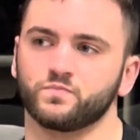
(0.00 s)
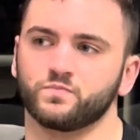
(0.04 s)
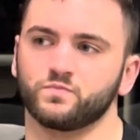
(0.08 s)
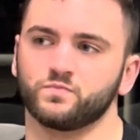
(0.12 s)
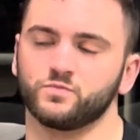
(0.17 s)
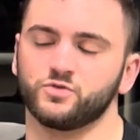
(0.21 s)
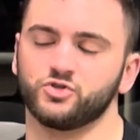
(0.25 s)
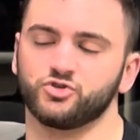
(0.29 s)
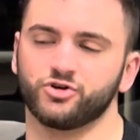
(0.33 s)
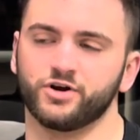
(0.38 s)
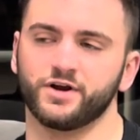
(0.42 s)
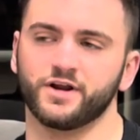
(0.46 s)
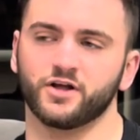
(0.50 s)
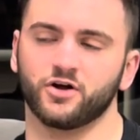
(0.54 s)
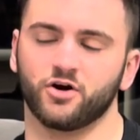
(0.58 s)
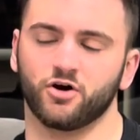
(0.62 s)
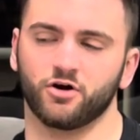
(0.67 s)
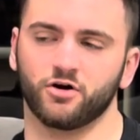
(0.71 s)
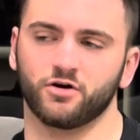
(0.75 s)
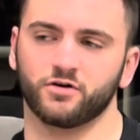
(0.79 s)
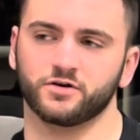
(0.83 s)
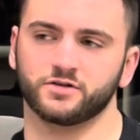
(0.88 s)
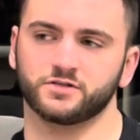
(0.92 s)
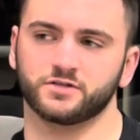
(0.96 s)
Training
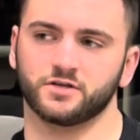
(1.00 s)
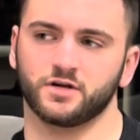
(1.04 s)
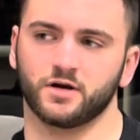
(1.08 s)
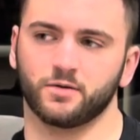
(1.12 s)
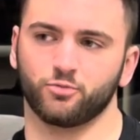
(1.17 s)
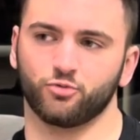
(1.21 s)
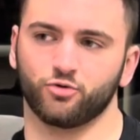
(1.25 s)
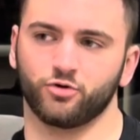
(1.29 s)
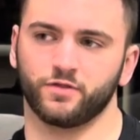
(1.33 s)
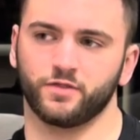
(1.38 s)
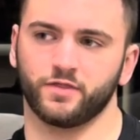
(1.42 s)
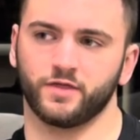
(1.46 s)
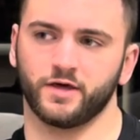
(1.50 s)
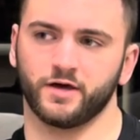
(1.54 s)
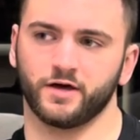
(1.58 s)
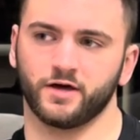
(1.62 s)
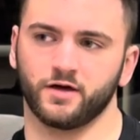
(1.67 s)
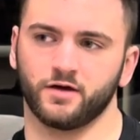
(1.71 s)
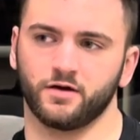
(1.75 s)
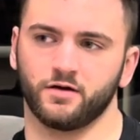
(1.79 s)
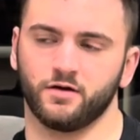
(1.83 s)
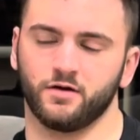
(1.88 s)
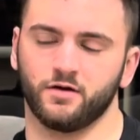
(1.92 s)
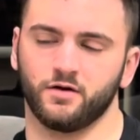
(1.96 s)
hard is the number one thing,
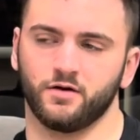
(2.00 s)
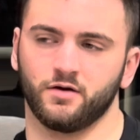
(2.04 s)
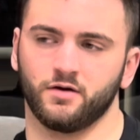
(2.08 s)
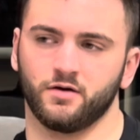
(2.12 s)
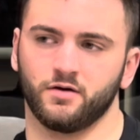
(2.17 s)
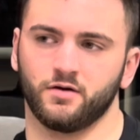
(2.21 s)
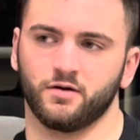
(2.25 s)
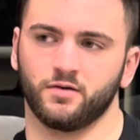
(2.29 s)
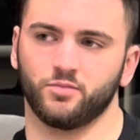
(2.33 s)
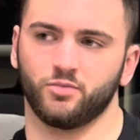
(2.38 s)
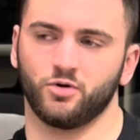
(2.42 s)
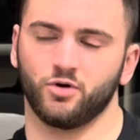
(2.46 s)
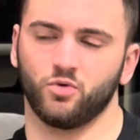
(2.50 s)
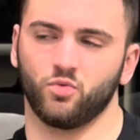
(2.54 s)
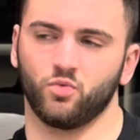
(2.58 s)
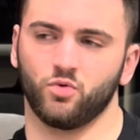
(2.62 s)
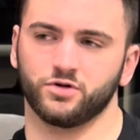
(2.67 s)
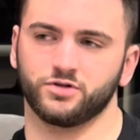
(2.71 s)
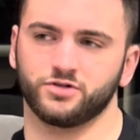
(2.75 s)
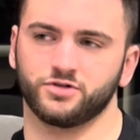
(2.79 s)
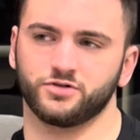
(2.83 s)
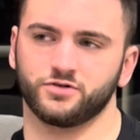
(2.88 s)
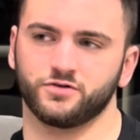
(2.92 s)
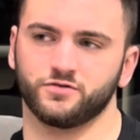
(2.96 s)
but
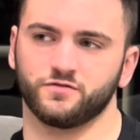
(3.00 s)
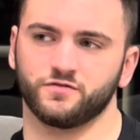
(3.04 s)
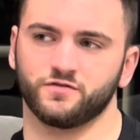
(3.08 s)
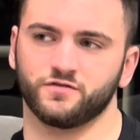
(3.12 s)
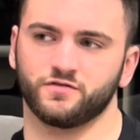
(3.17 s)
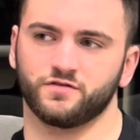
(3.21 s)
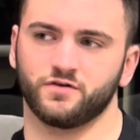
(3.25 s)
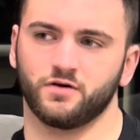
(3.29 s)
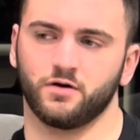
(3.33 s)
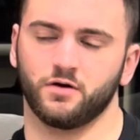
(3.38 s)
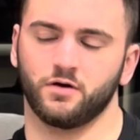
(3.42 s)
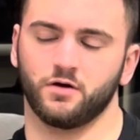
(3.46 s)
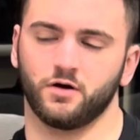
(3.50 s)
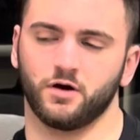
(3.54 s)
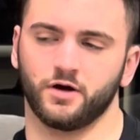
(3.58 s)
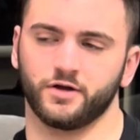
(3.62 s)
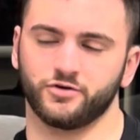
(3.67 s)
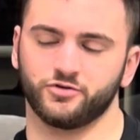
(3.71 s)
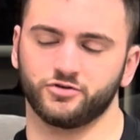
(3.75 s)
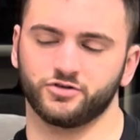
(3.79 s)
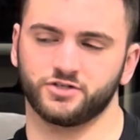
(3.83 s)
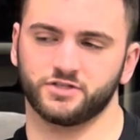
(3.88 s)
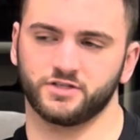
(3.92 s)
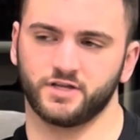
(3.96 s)
once you can
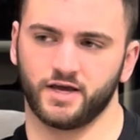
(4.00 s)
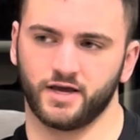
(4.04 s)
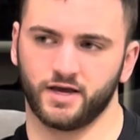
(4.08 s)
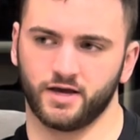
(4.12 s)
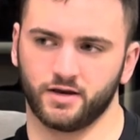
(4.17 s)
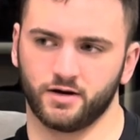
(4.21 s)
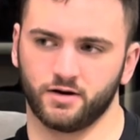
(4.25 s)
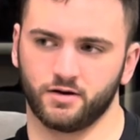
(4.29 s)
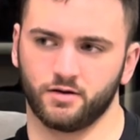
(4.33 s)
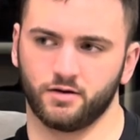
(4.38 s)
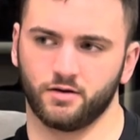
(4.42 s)
understand